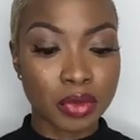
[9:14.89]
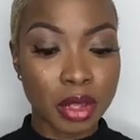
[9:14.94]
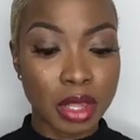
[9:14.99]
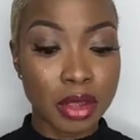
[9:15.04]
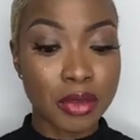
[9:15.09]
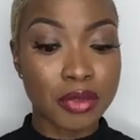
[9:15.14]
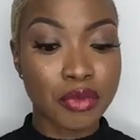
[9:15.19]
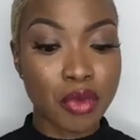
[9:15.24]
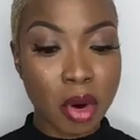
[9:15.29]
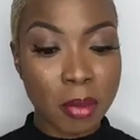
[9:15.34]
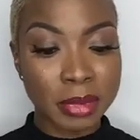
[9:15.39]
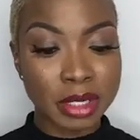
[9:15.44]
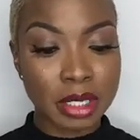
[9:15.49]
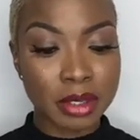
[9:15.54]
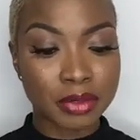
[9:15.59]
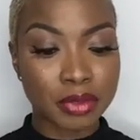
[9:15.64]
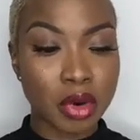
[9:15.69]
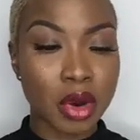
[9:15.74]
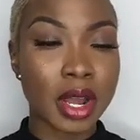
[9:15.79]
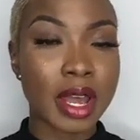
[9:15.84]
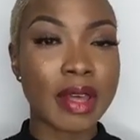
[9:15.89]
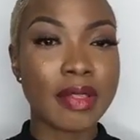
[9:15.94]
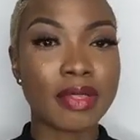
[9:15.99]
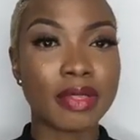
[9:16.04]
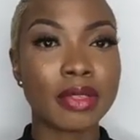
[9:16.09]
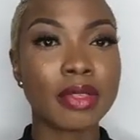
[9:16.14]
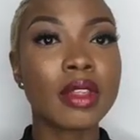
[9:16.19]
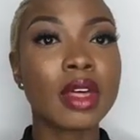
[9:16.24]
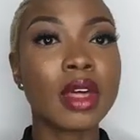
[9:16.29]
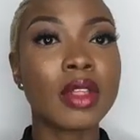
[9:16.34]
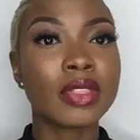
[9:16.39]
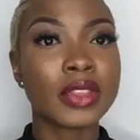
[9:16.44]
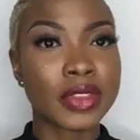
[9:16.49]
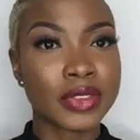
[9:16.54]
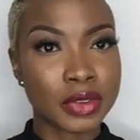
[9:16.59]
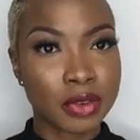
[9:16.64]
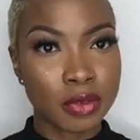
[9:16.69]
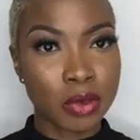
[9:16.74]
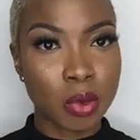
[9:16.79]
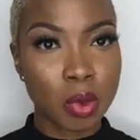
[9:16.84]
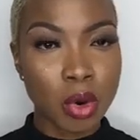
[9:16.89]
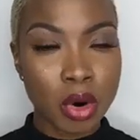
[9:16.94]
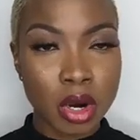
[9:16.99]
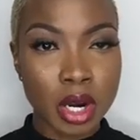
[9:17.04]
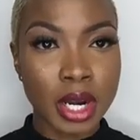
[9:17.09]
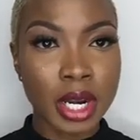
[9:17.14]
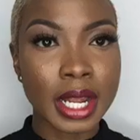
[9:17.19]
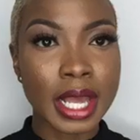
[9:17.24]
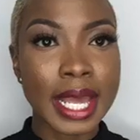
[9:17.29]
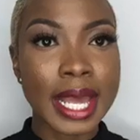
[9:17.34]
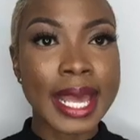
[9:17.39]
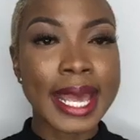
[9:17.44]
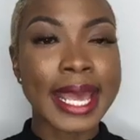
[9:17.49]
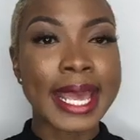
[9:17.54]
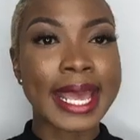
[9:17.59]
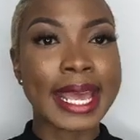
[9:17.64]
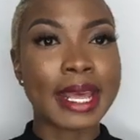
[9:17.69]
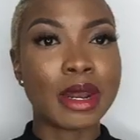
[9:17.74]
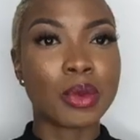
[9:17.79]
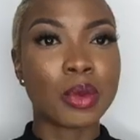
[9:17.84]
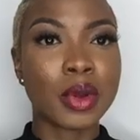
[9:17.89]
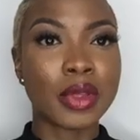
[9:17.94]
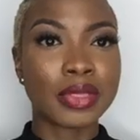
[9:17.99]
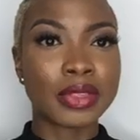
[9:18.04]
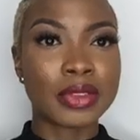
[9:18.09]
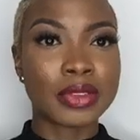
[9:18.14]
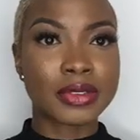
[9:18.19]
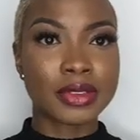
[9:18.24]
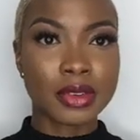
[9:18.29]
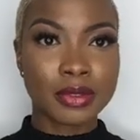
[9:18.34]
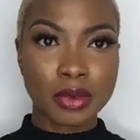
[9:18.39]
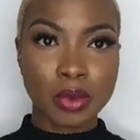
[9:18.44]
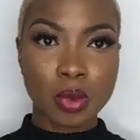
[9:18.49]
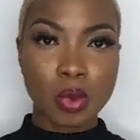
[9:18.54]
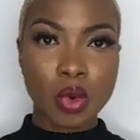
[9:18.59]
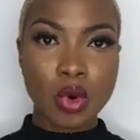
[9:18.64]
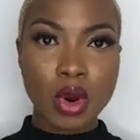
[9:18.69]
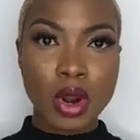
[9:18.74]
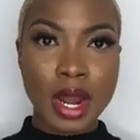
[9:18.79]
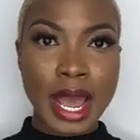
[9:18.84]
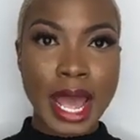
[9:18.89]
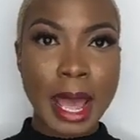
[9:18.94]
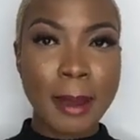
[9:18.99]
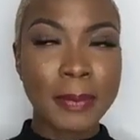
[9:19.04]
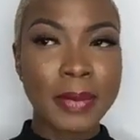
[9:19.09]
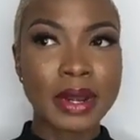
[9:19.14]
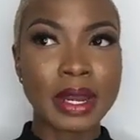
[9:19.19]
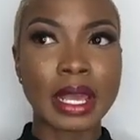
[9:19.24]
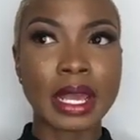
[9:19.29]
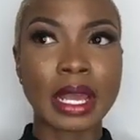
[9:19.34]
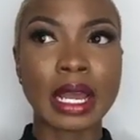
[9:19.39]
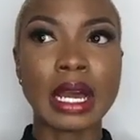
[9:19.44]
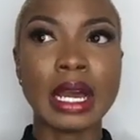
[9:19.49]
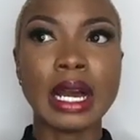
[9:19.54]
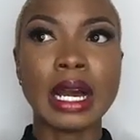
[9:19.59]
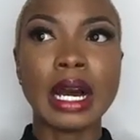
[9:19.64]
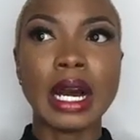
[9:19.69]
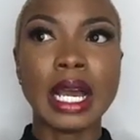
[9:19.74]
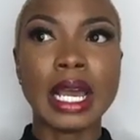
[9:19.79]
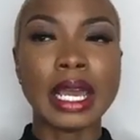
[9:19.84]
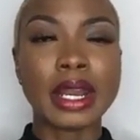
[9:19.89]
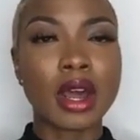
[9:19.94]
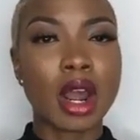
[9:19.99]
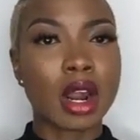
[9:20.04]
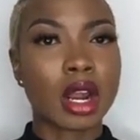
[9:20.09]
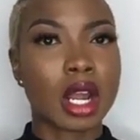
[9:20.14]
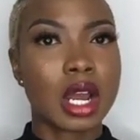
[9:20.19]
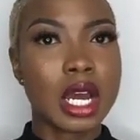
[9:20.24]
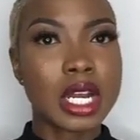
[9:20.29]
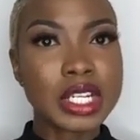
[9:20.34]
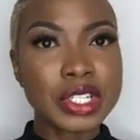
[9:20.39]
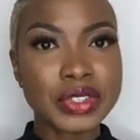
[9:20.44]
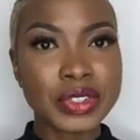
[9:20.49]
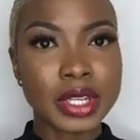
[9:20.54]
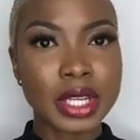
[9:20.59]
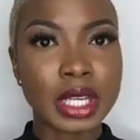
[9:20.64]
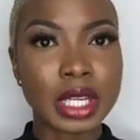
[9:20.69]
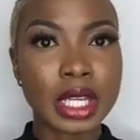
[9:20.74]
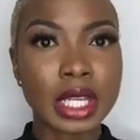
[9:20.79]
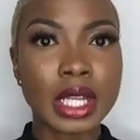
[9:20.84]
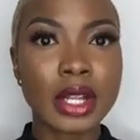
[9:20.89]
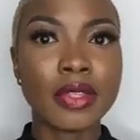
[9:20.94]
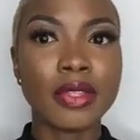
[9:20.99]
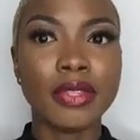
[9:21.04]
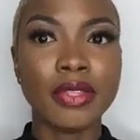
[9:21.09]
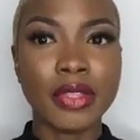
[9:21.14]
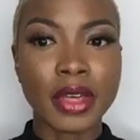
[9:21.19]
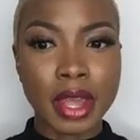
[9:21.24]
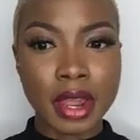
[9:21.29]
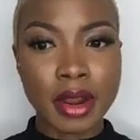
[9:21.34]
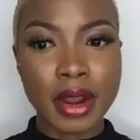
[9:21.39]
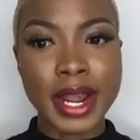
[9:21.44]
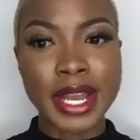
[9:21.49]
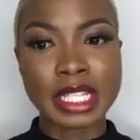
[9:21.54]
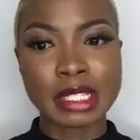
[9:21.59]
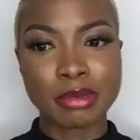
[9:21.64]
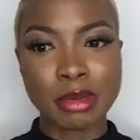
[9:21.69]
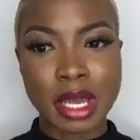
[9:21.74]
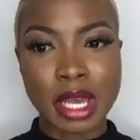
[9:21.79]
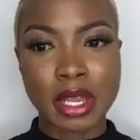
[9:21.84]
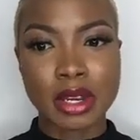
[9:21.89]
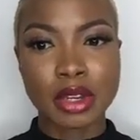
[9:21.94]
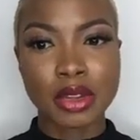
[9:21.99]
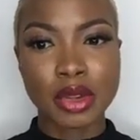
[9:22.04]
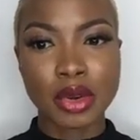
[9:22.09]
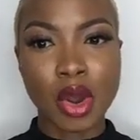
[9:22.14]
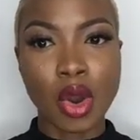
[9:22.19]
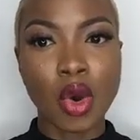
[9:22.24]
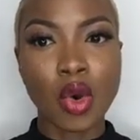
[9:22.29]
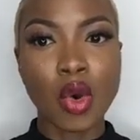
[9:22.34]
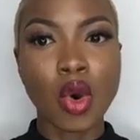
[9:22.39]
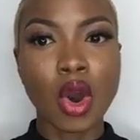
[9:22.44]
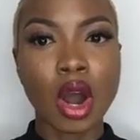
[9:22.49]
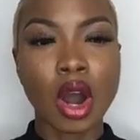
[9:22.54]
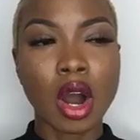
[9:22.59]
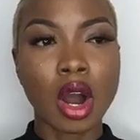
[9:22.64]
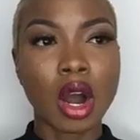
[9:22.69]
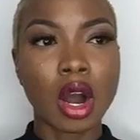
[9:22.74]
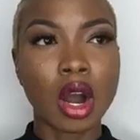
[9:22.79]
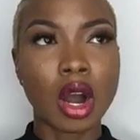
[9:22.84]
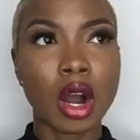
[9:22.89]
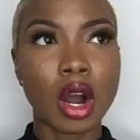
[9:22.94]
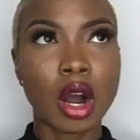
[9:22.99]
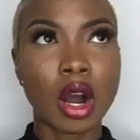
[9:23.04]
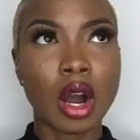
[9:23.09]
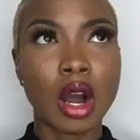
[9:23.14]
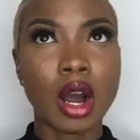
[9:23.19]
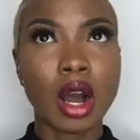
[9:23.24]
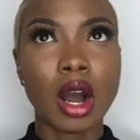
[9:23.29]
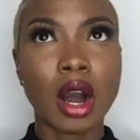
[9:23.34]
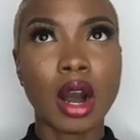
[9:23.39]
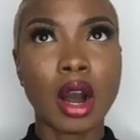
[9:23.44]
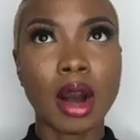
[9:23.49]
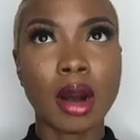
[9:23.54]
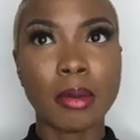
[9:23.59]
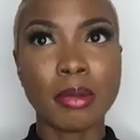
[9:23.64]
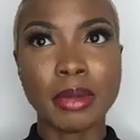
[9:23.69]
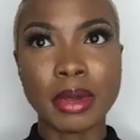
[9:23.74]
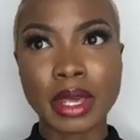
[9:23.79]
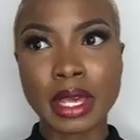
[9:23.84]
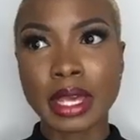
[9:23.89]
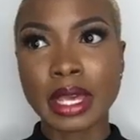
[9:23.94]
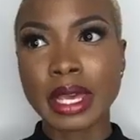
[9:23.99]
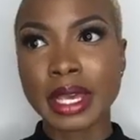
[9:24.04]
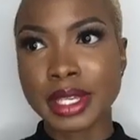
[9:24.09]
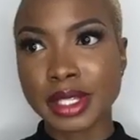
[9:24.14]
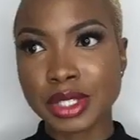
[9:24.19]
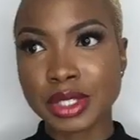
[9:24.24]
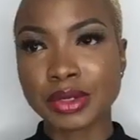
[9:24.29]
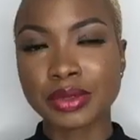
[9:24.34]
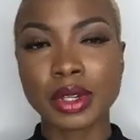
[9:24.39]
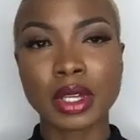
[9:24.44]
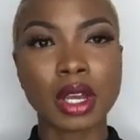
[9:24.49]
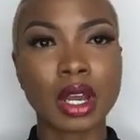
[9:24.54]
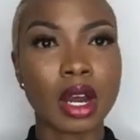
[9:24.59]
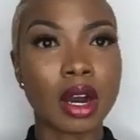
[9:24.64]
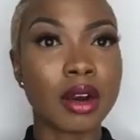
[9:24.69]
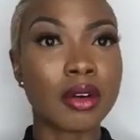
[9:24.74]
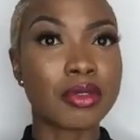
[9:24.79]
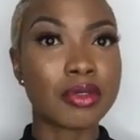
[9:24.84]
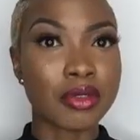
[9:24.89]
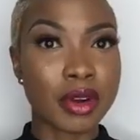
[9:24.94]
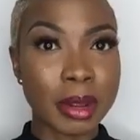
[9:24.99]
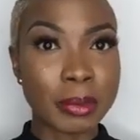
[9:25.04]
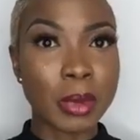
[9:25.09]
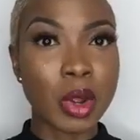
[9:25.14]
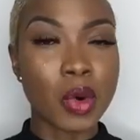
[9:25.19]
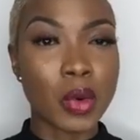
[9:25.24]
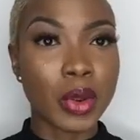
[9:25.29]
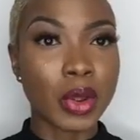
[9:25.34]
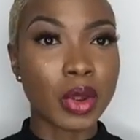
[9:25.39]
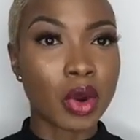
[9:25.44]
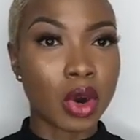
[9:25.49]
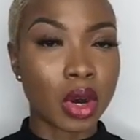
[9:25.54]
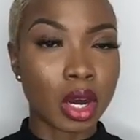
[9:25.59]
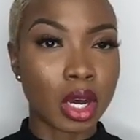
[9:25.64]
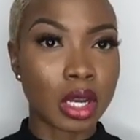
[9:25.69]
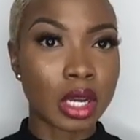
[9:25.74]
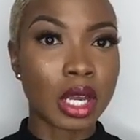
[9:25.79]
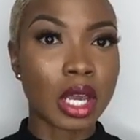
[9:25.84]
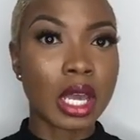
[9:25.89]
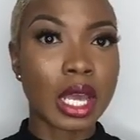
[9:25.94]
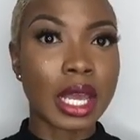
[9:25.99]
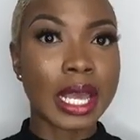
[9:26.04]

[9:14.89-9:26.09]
he formerly fought in the Civil War. And with the Civil War happening in our country, there has been, a big history of rape going on